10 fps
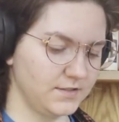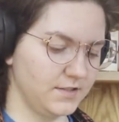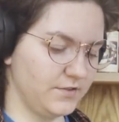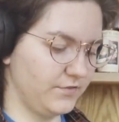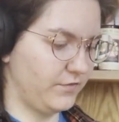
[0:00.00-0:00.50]

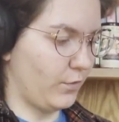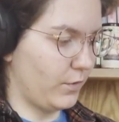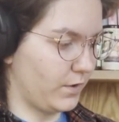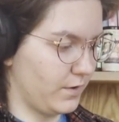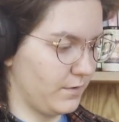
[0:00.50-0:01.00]
it's
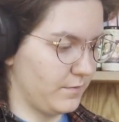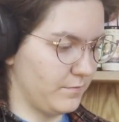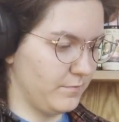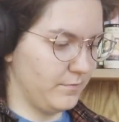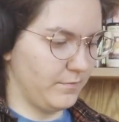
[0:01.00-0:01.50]
for
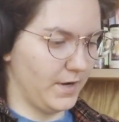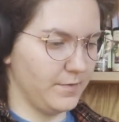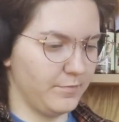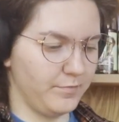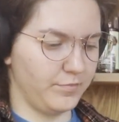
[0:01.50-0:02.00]

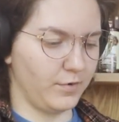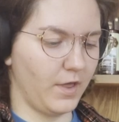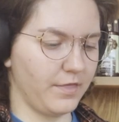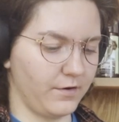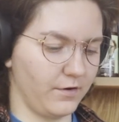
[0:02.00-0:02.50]
my
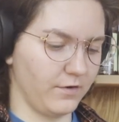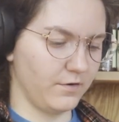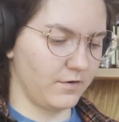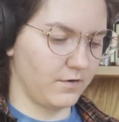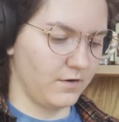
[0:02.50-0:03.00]

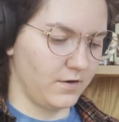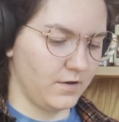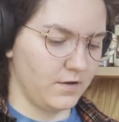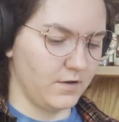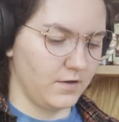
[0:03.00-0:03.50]
brother.
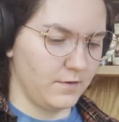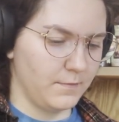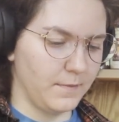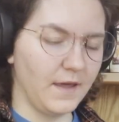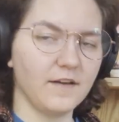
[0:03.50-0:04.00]

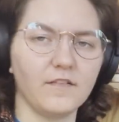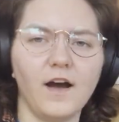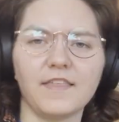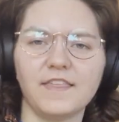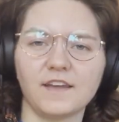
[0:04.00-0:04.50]

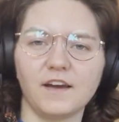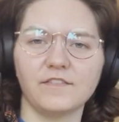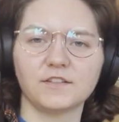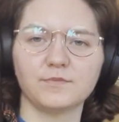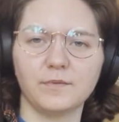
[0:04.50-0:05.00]
I think
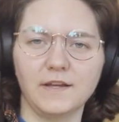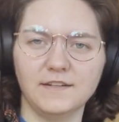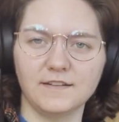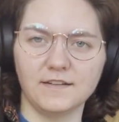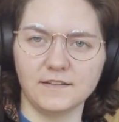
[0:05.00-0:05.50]
I've
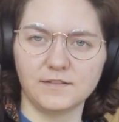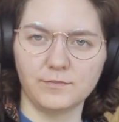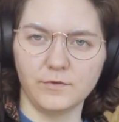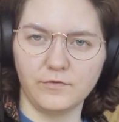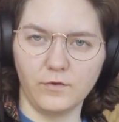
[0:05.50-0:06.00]
explained this
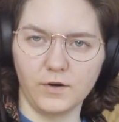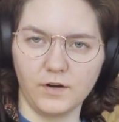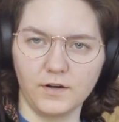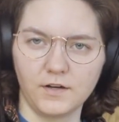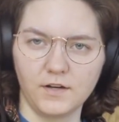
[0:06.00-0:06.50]

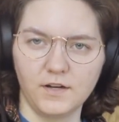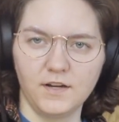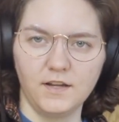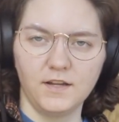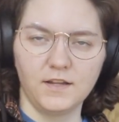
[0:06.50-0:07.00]
before,
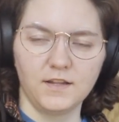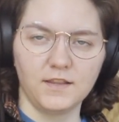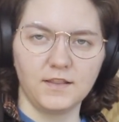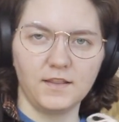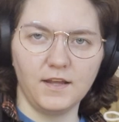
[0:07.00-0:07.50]

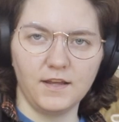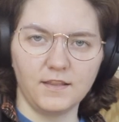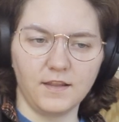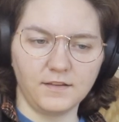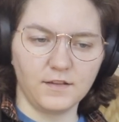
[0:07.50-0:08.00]
that
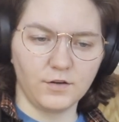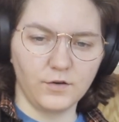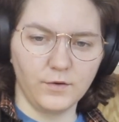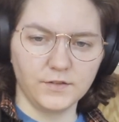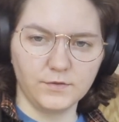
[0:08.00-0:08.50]
they're
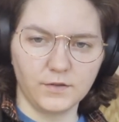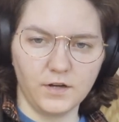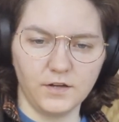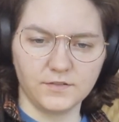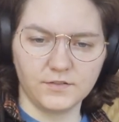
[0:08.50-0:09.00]
going to a
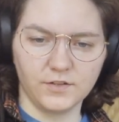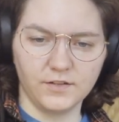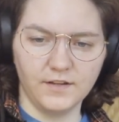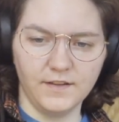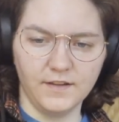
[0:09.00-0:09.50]

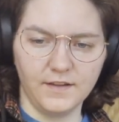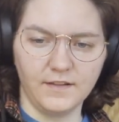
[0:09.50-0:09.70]
concert and